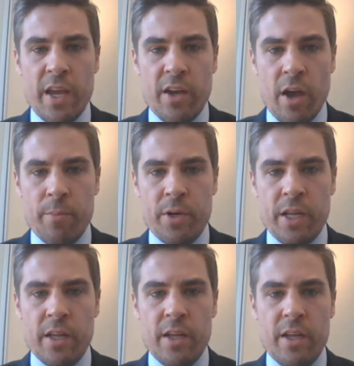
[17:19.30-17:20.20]
UK
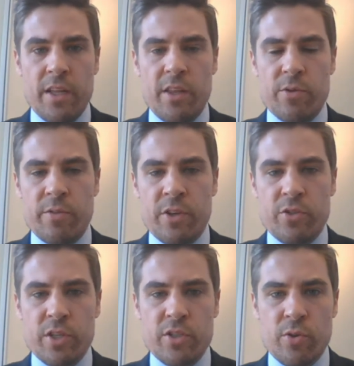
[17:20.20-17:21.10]
company that was
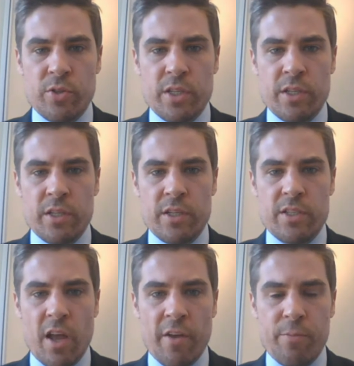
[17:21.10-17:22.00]
eventually sold to
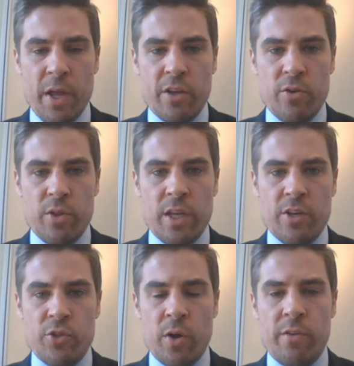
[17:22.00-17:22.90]
SoftBank, who
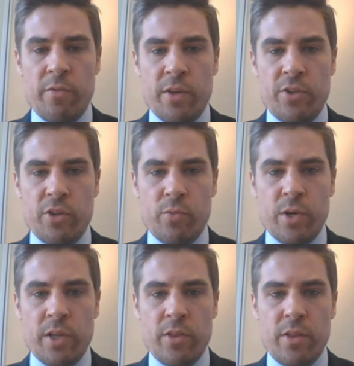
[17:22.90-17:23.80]
then joint ventured
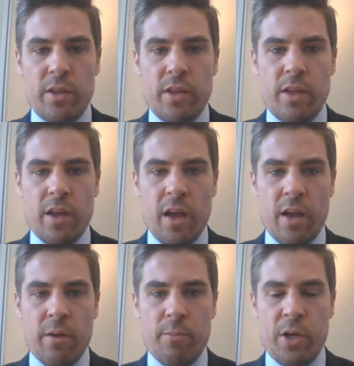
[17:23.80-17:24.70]
with
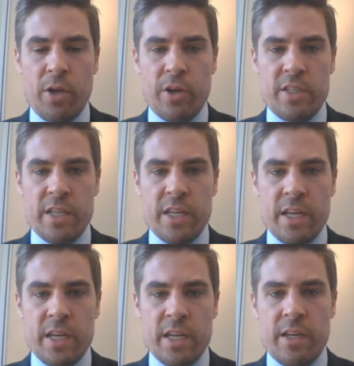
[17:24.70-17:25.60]
PRC